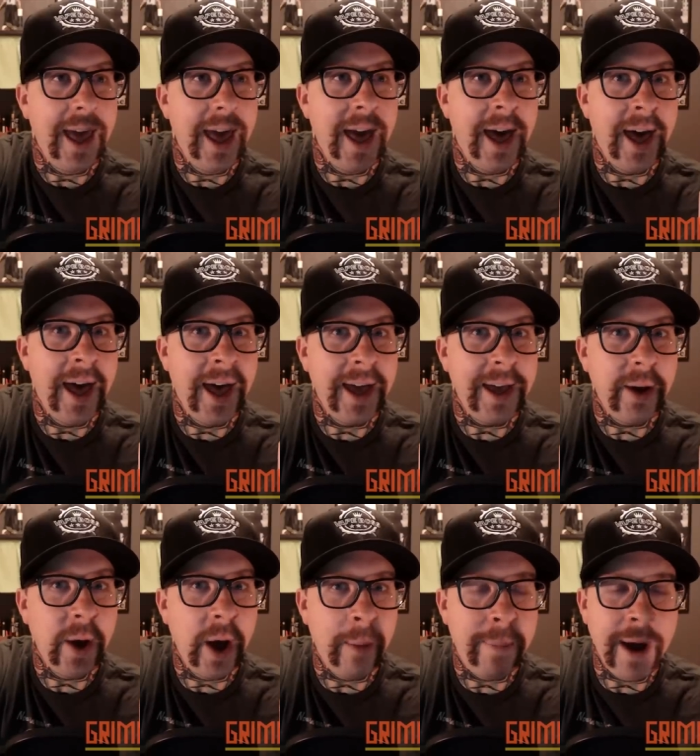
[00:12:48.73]
Uh,
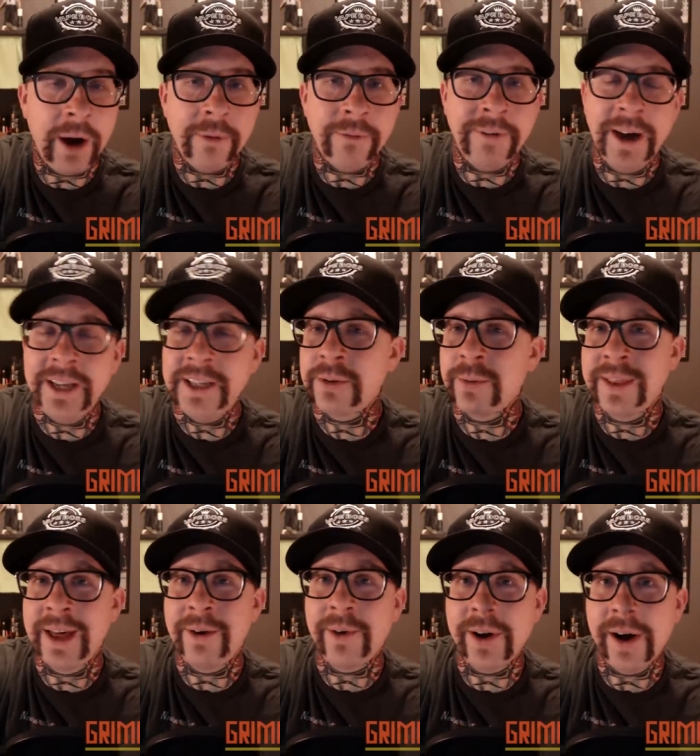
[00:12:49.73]
about vice
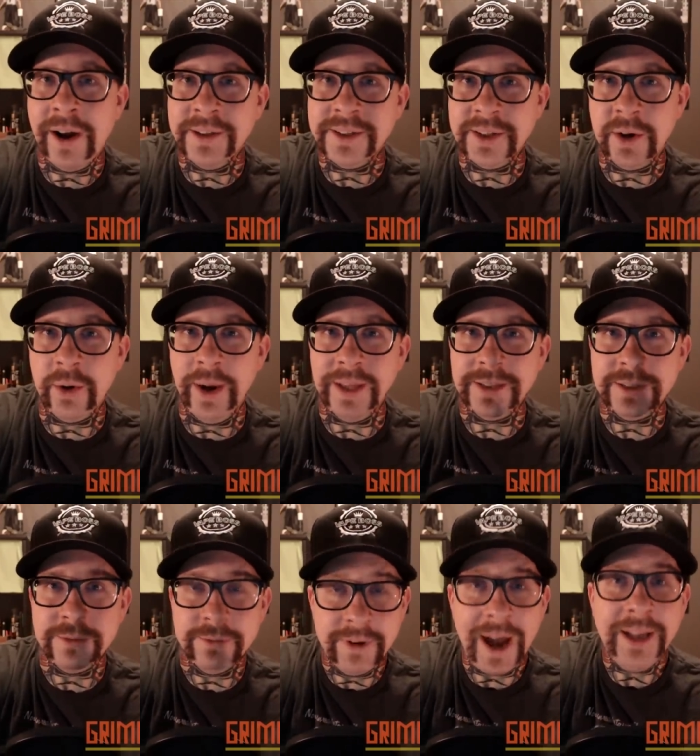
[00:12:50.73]
without consequence.
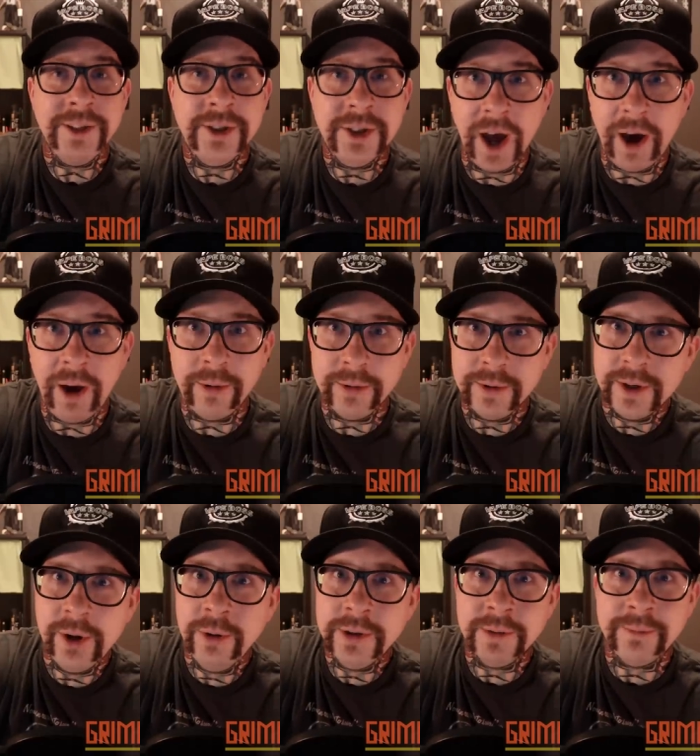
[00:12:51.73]
Rancho
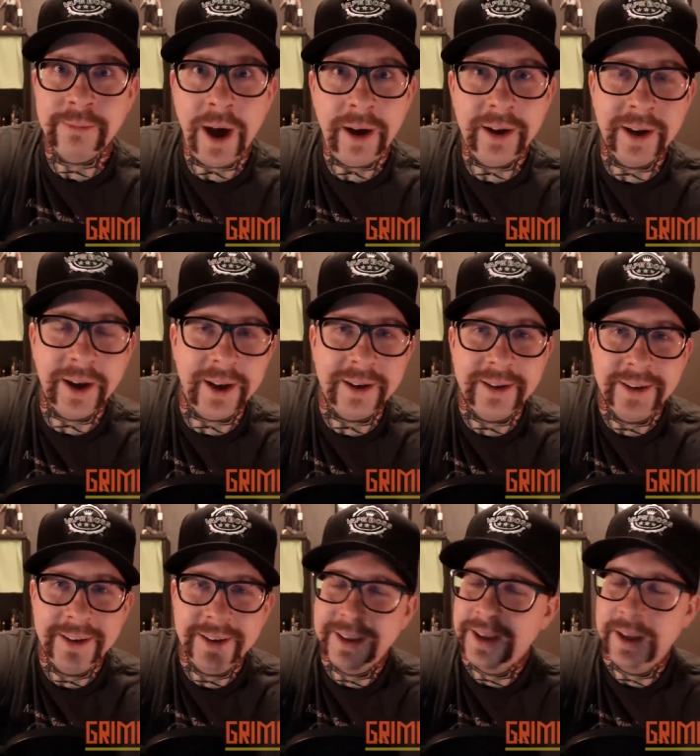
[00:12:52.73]
Cucamonga
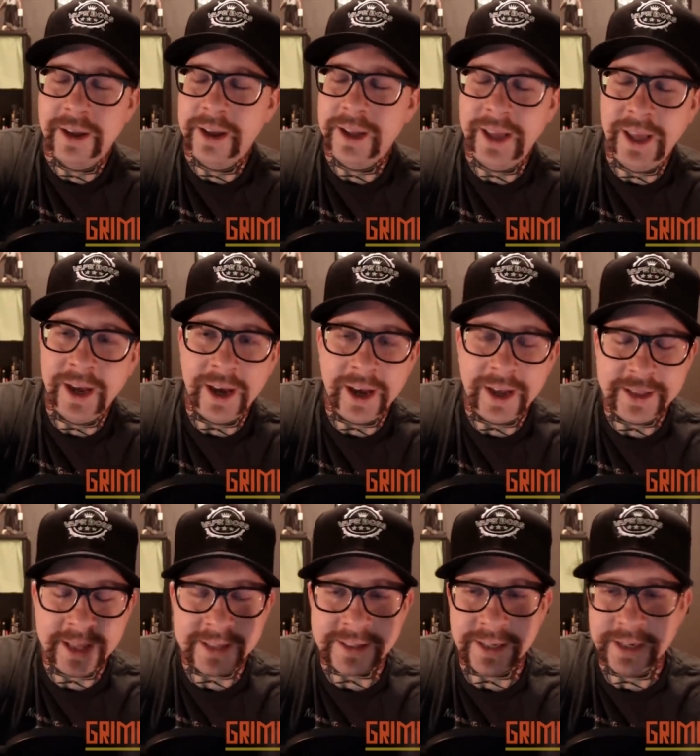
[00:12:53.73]
uh,
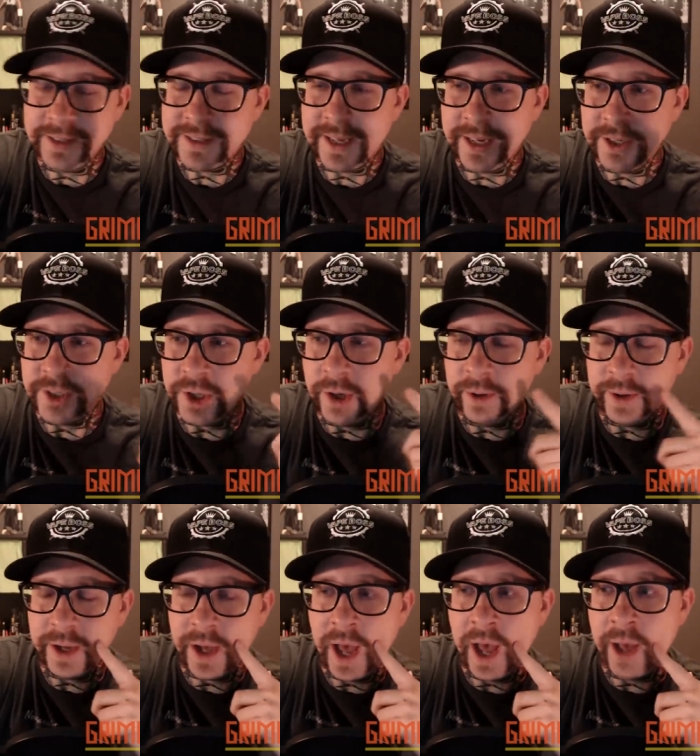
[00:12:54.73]
that's an inside
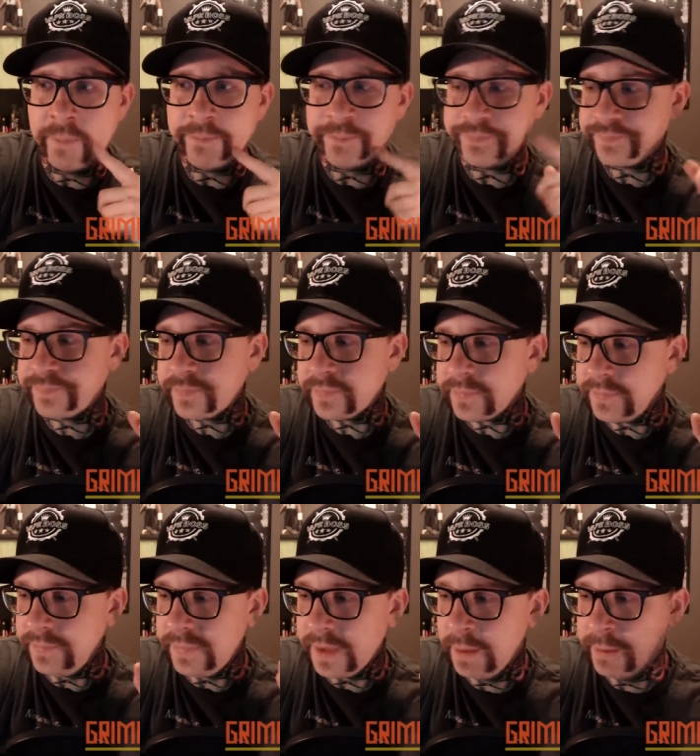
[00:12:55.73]
joke. Um,
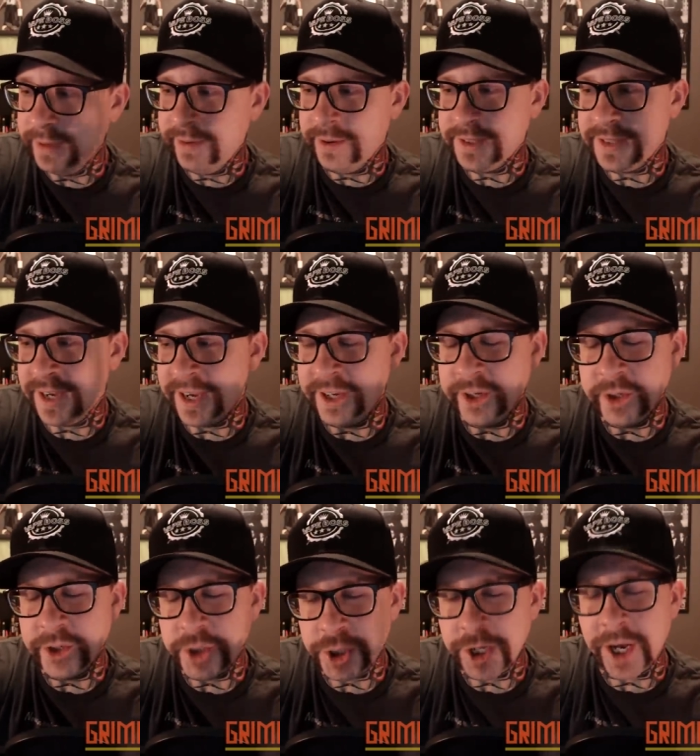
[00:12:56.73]
I believe I was talking to
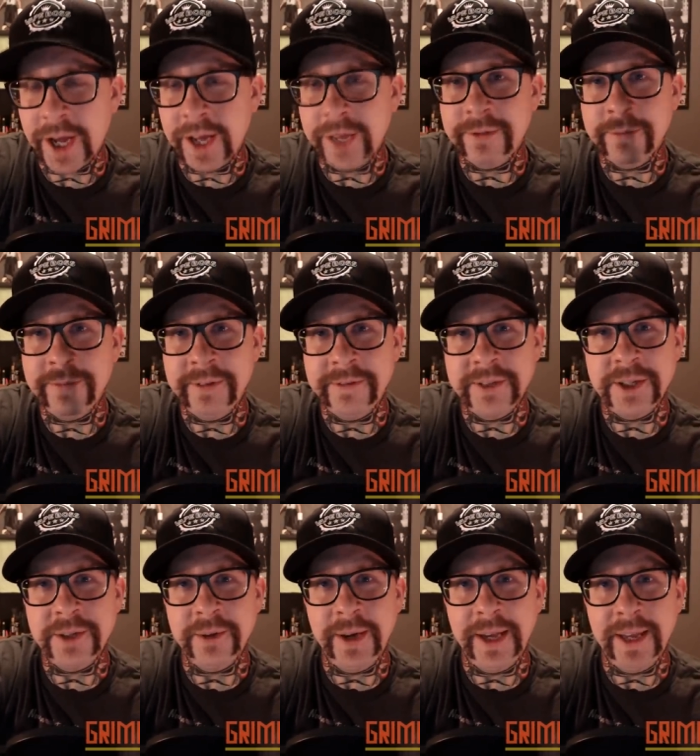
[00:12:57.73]
John from
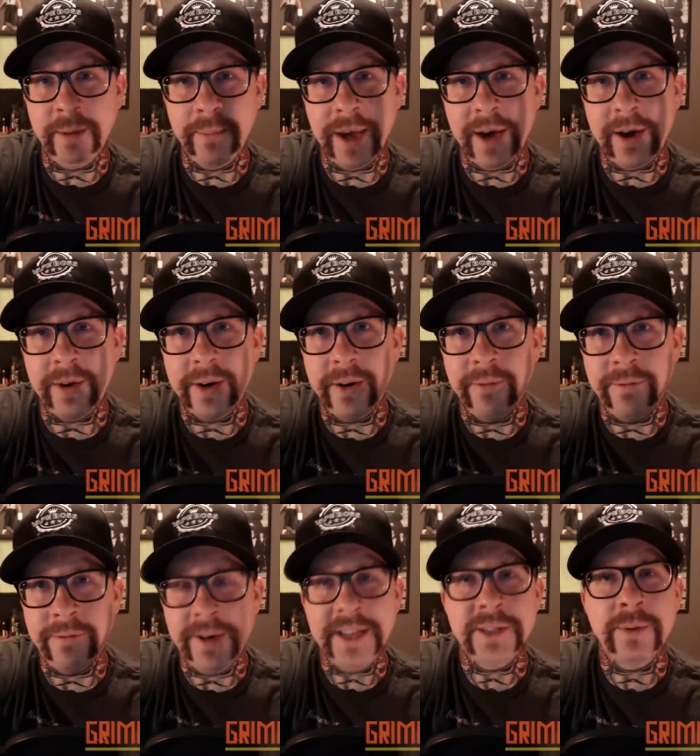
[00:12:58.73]
5280 about
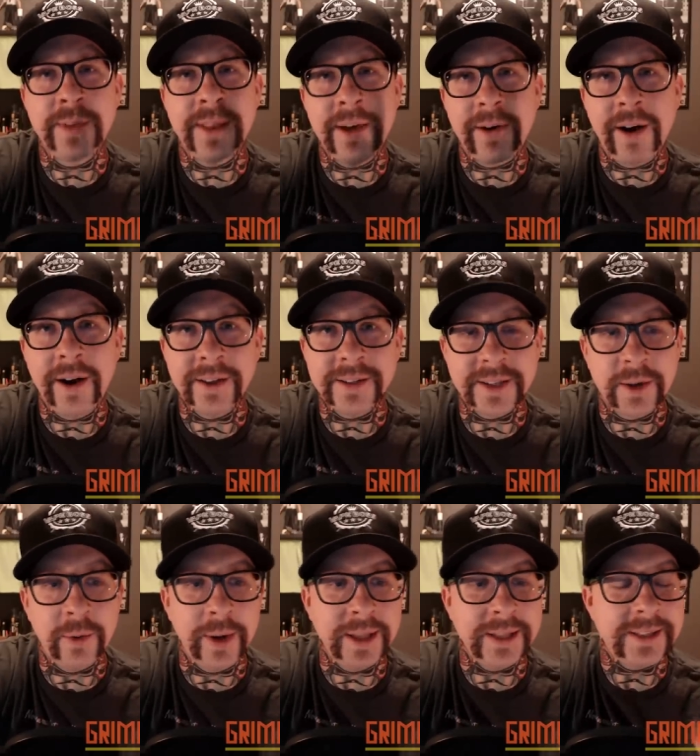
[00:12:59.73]
vice without
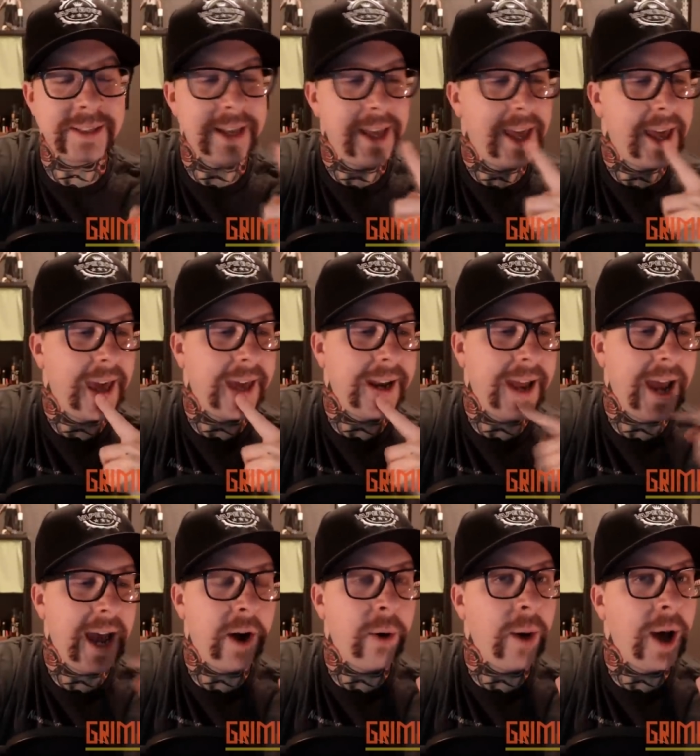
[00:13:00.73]
consequence and
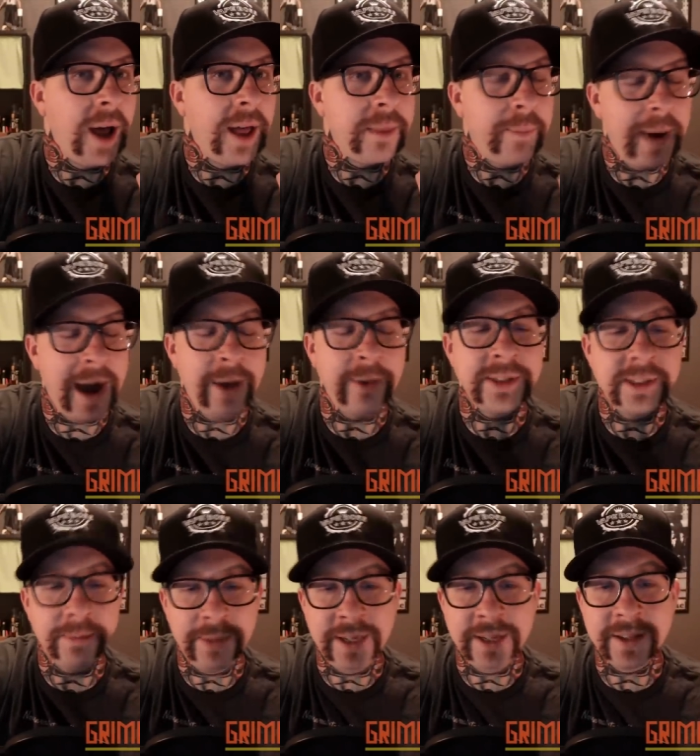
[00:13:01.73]
how uh, the powers
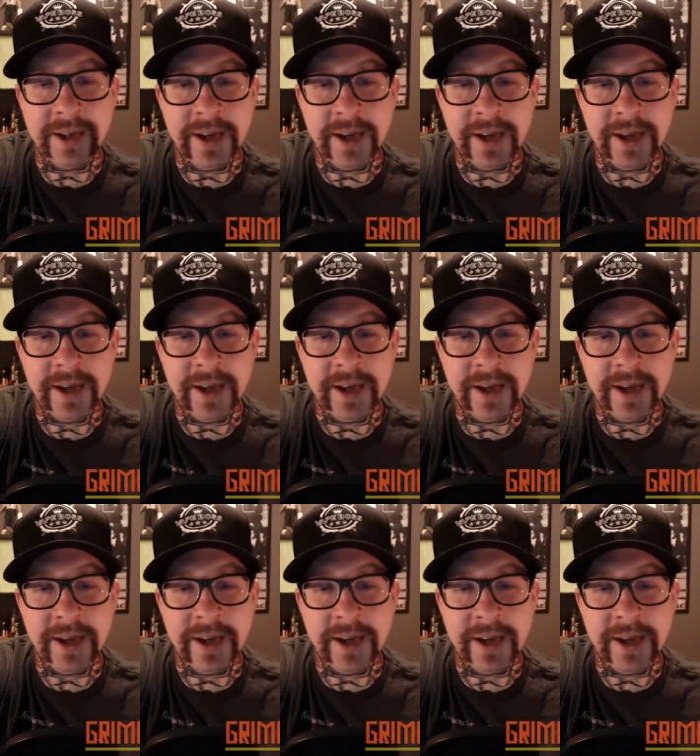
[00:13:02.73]
that be in the